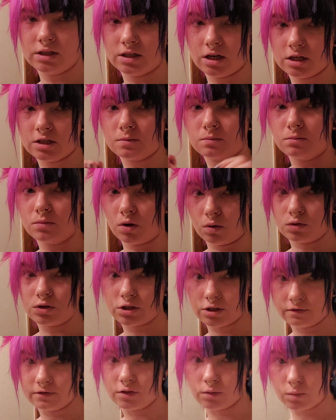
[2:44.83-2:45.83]
does most
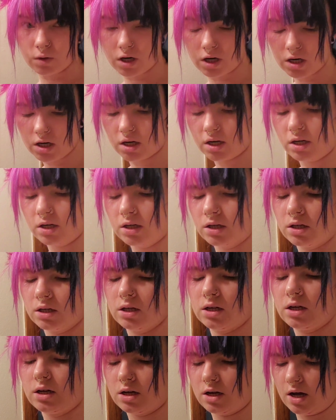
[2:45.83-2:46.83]
of the work.
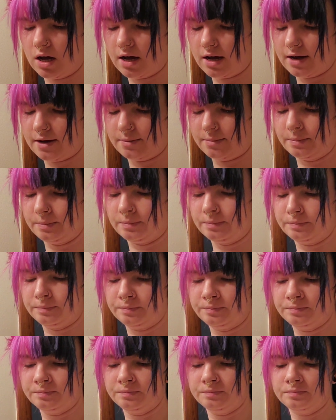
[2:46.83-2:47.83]
Um,
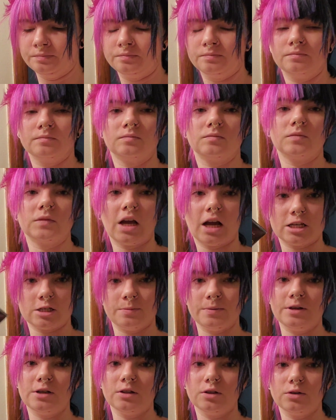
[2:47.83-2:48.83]

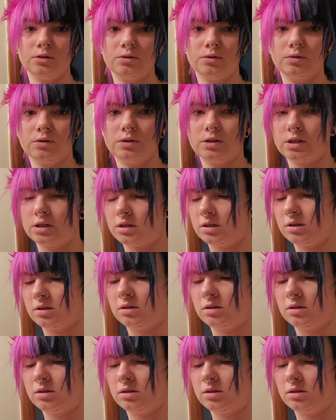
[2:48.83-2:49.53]
Got2b Glued,